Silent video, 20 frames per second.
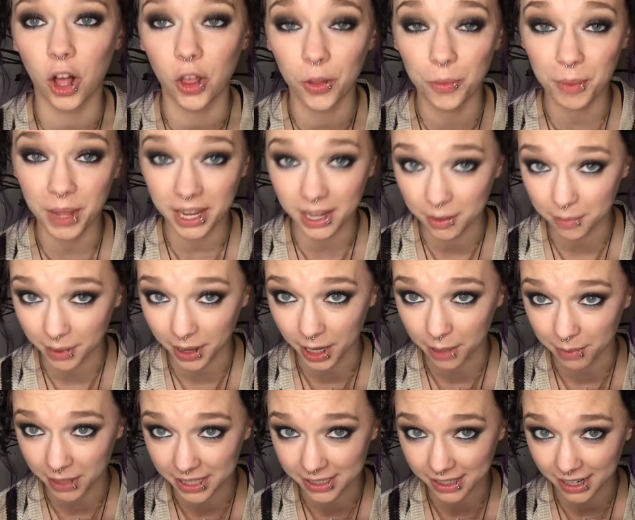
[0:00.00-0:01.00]
all the makeup out
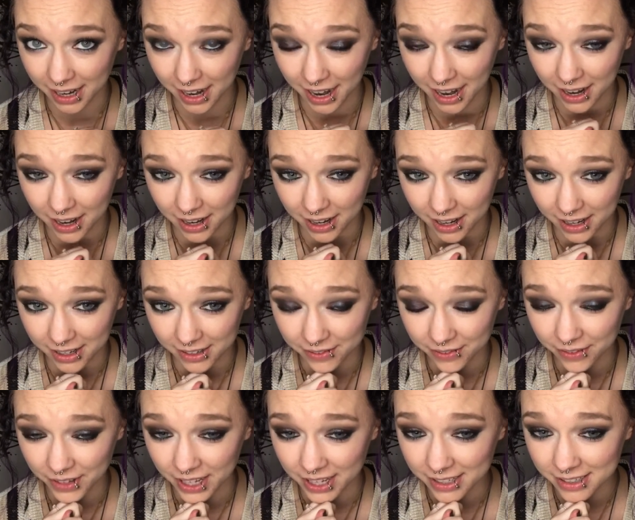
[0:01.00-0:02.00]
of my uh, uh
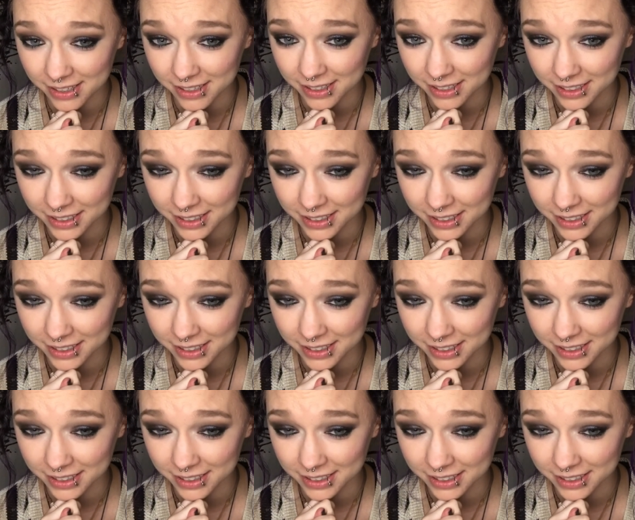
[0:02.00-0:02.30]
face.